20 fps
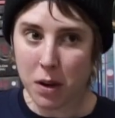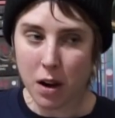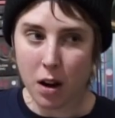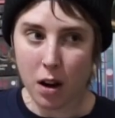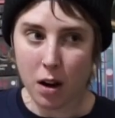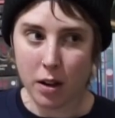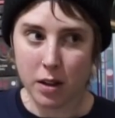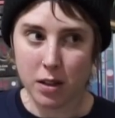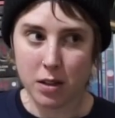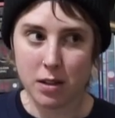
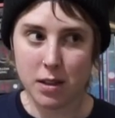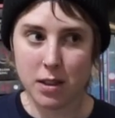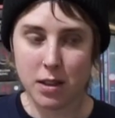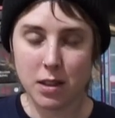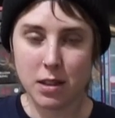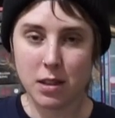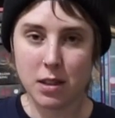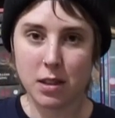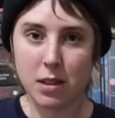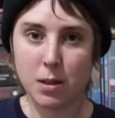
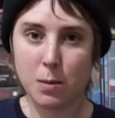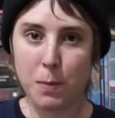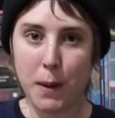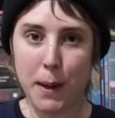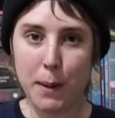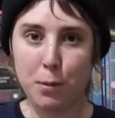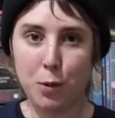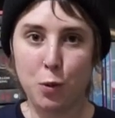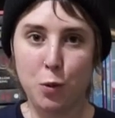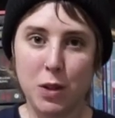because
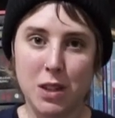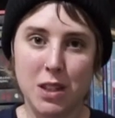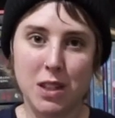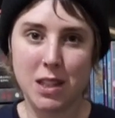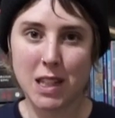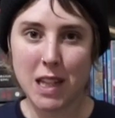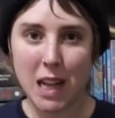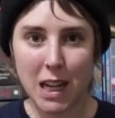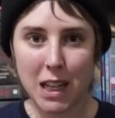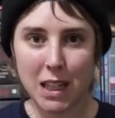people would
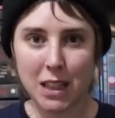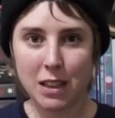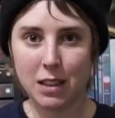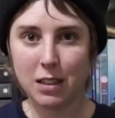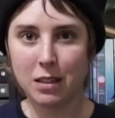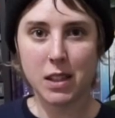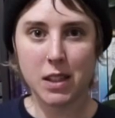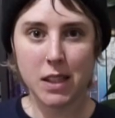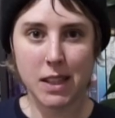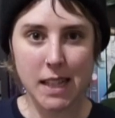start
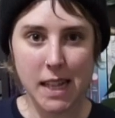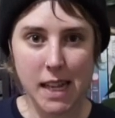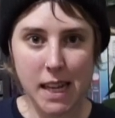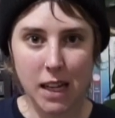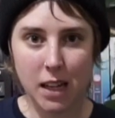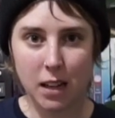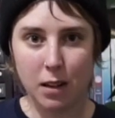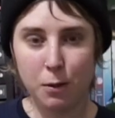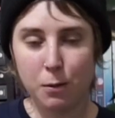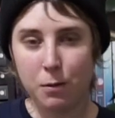
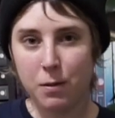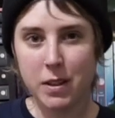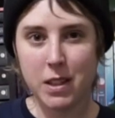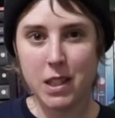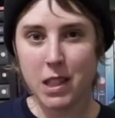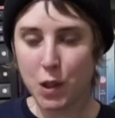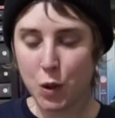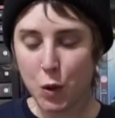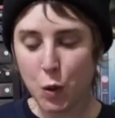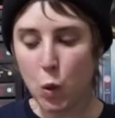seeing
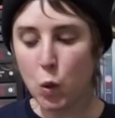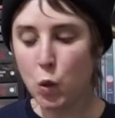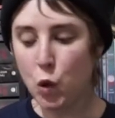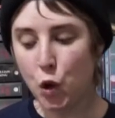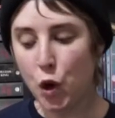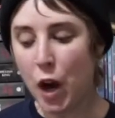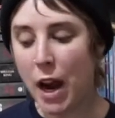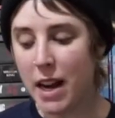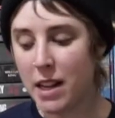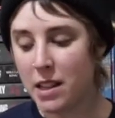physical
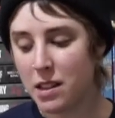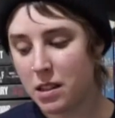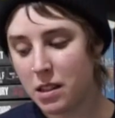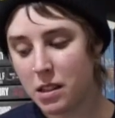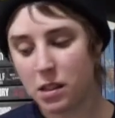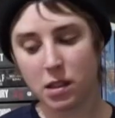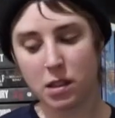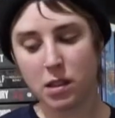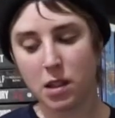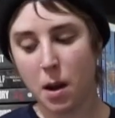
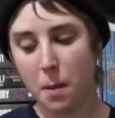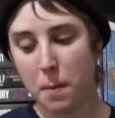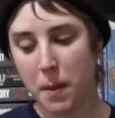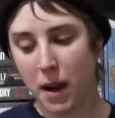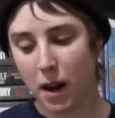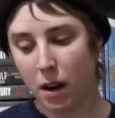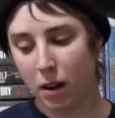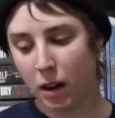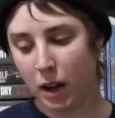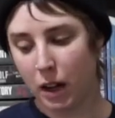traits
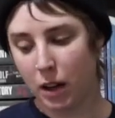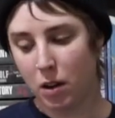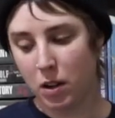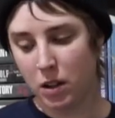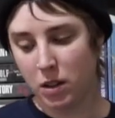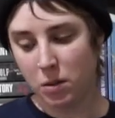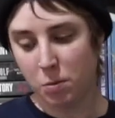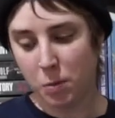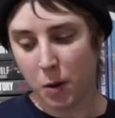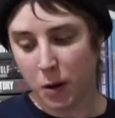appearing on
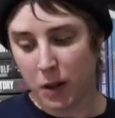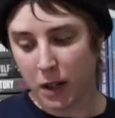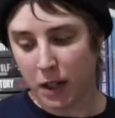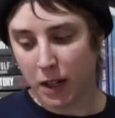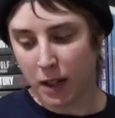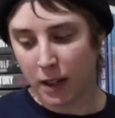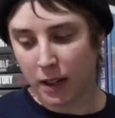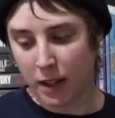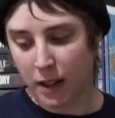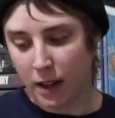his body,